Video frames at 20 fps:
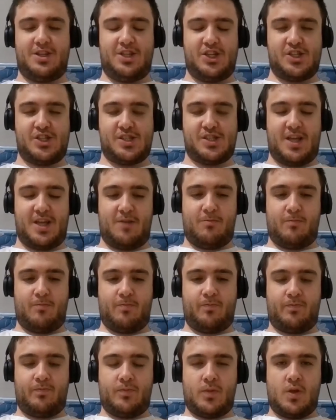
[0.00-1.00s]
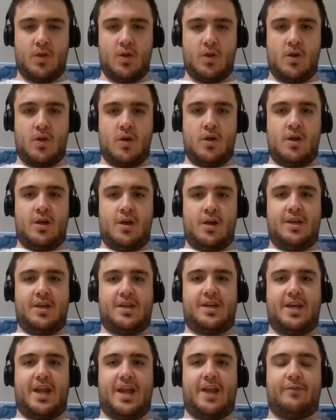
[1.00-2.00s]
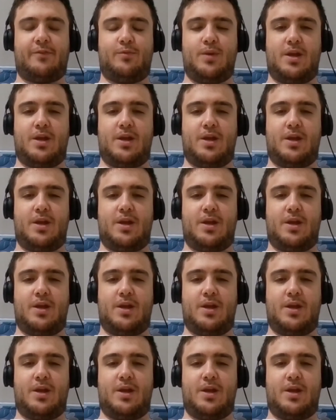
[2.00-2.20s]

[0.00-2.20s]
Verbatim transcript: Jesus' name. Put your head back